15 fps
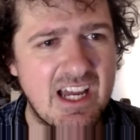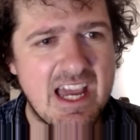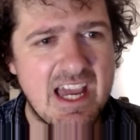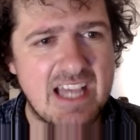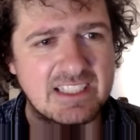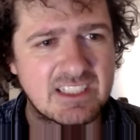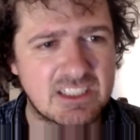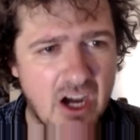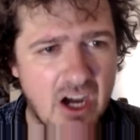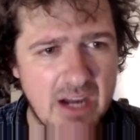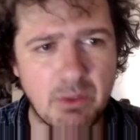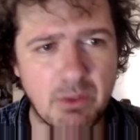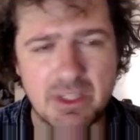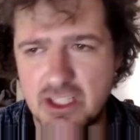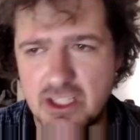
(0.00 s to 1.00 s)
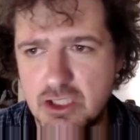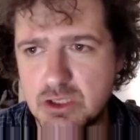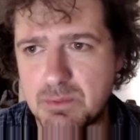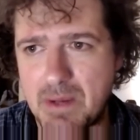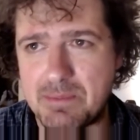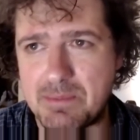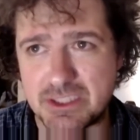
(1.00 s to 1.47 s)
is a time when the
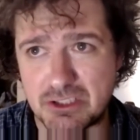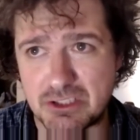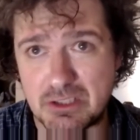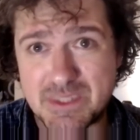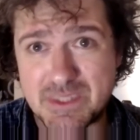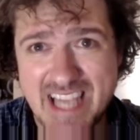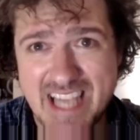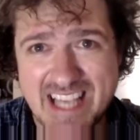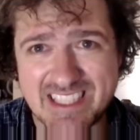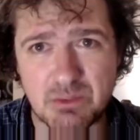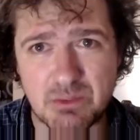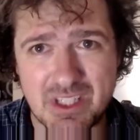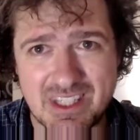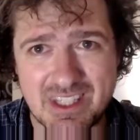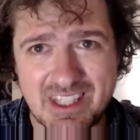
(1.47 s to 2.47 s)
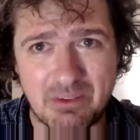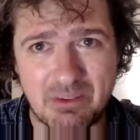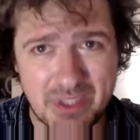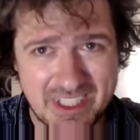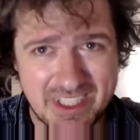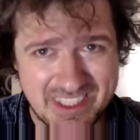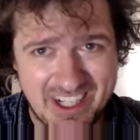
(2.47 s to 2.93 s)
newspapers are obsessed with
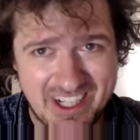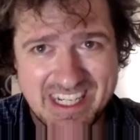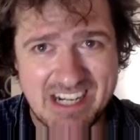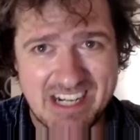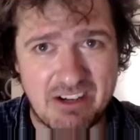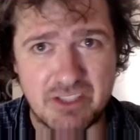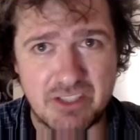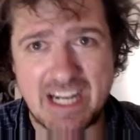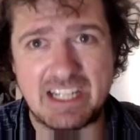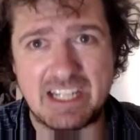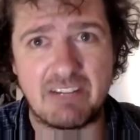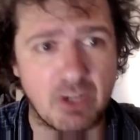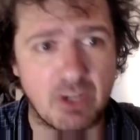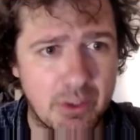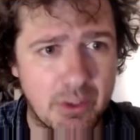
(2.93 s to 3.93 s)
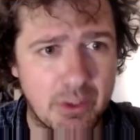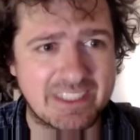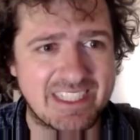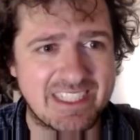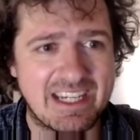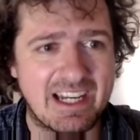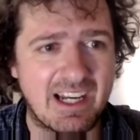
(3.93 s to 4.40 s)
this idea of gender
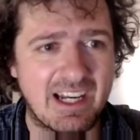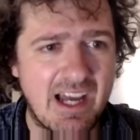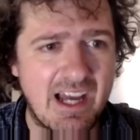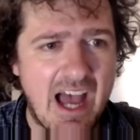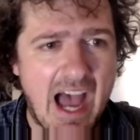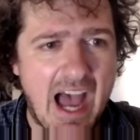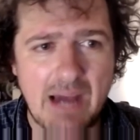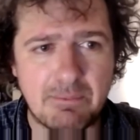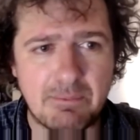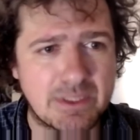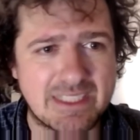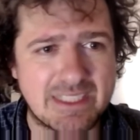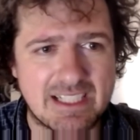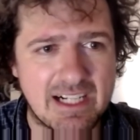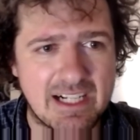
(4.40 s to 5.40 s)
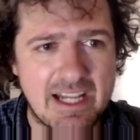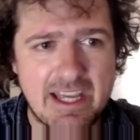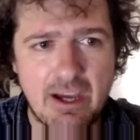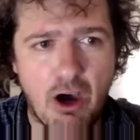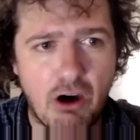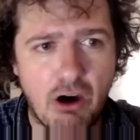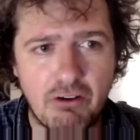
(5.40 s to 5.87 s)
fluidity, and particularly
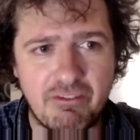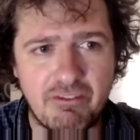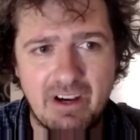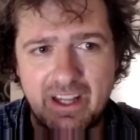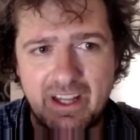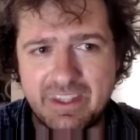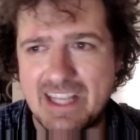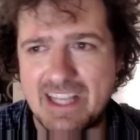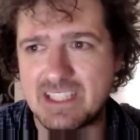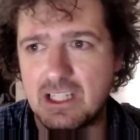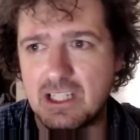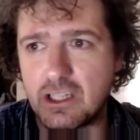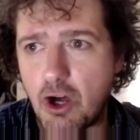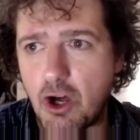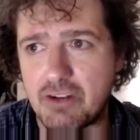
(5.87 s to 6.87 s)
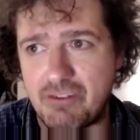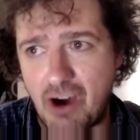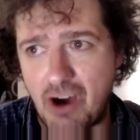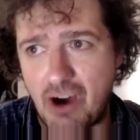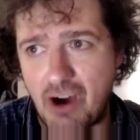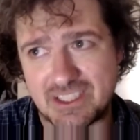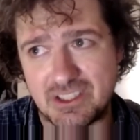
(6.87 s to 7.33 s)
and there's a lot of
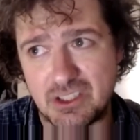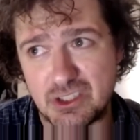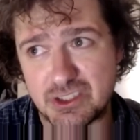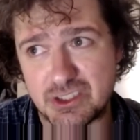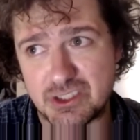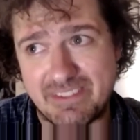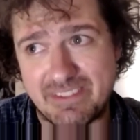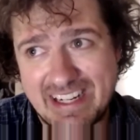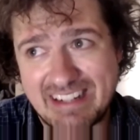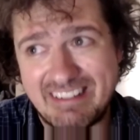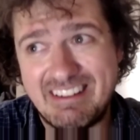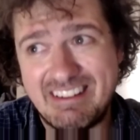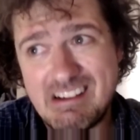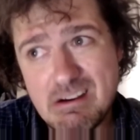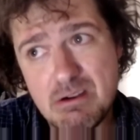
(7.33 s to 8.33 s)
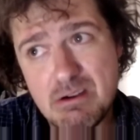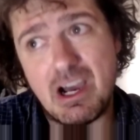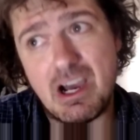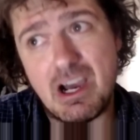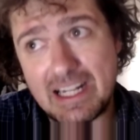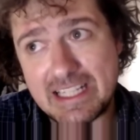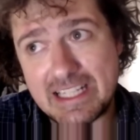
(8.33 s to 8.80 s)
articles, I mean,
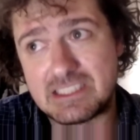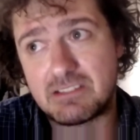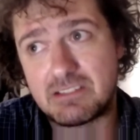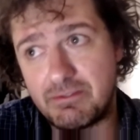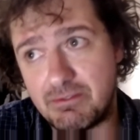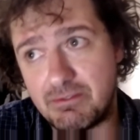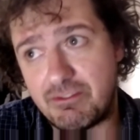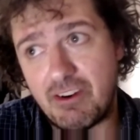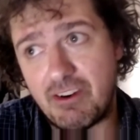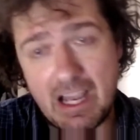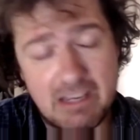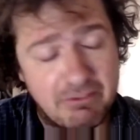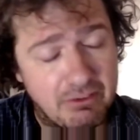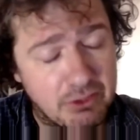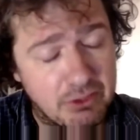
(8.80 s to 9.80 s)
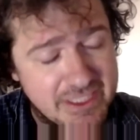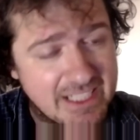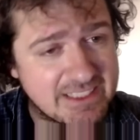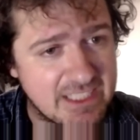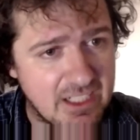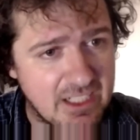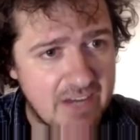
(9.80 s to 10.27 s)
at least 5 or
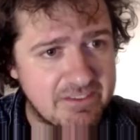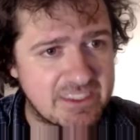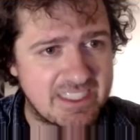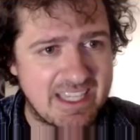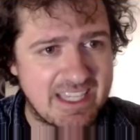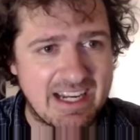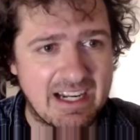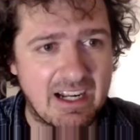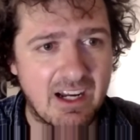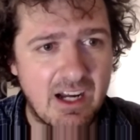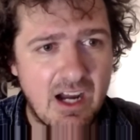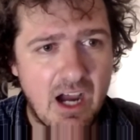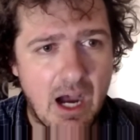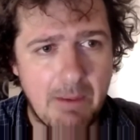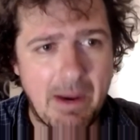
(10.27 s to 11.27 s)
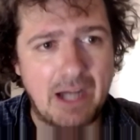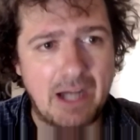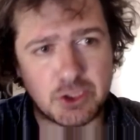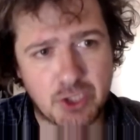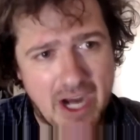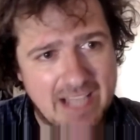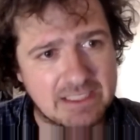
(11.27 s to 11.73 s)
6 that I've seen about
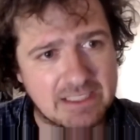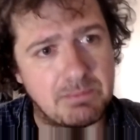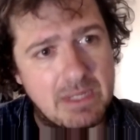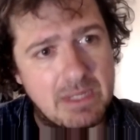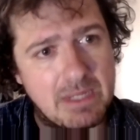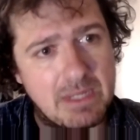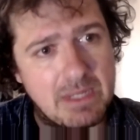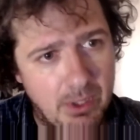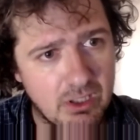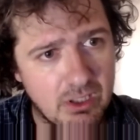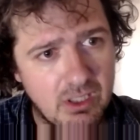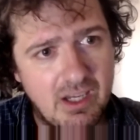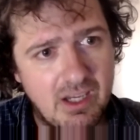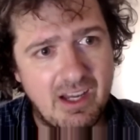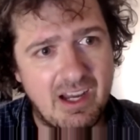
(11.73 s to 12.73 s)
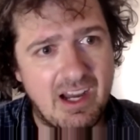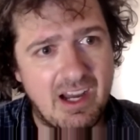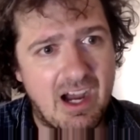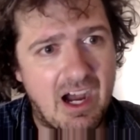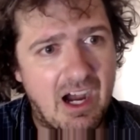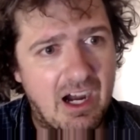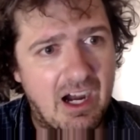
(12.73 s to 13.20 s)
trans people,
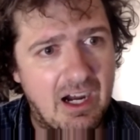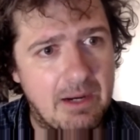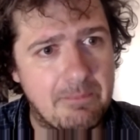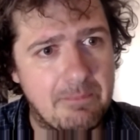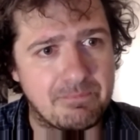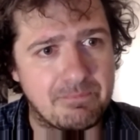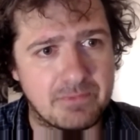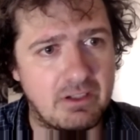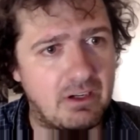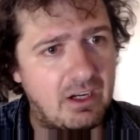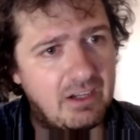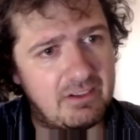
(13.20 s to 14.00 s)
and